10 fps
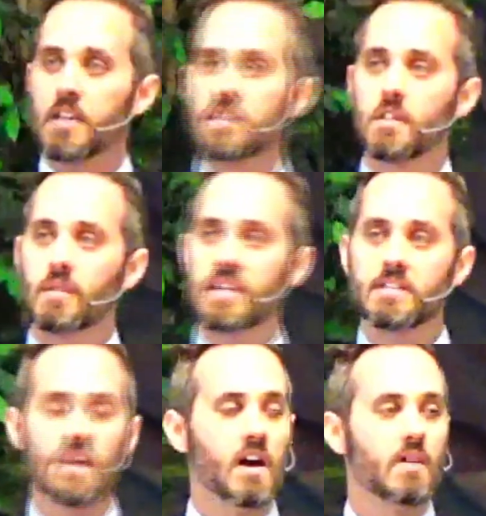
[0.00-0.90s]
So it
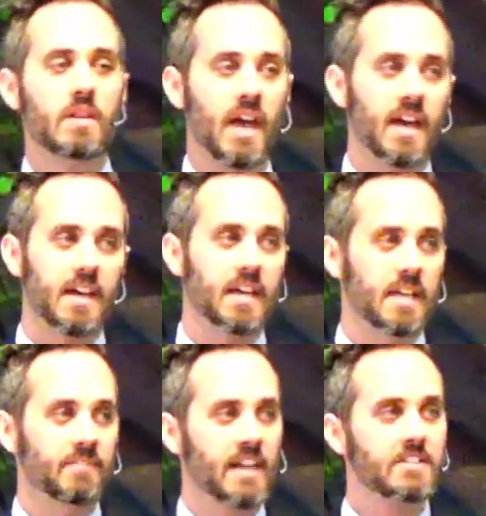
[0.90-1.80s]
is okay
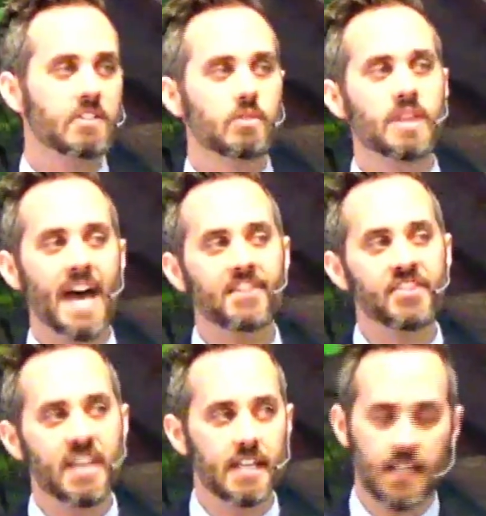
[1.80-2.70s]
if I do
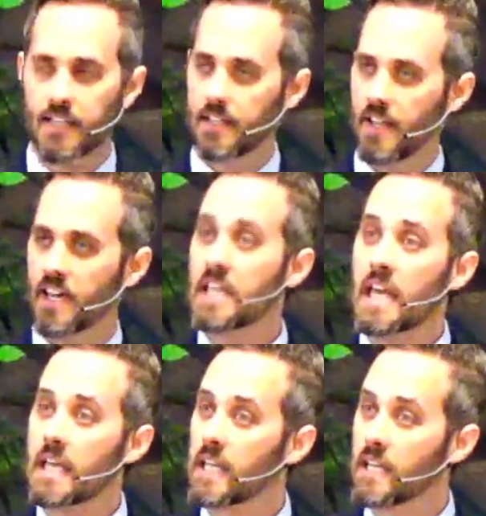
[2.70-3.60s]
that thing
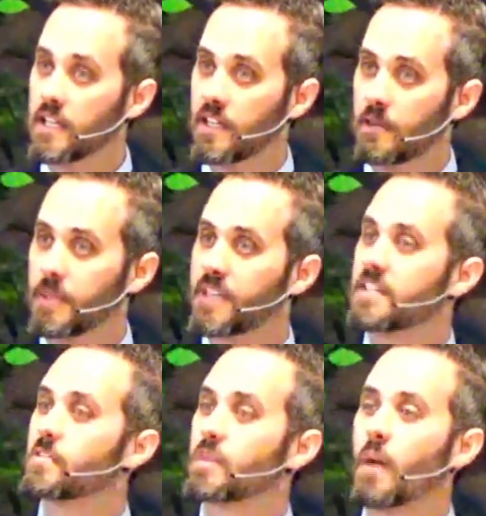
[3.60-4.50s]
again because
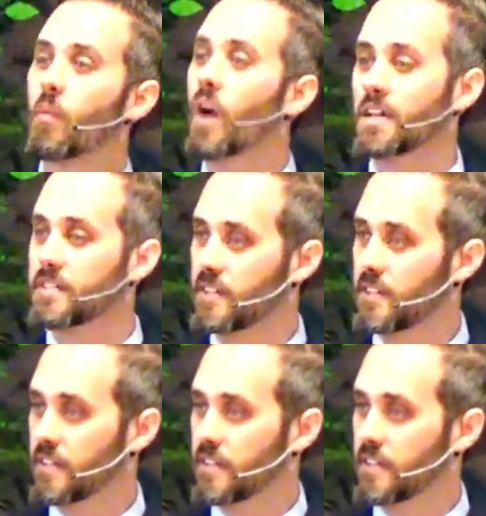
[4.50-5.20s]
that's what I want.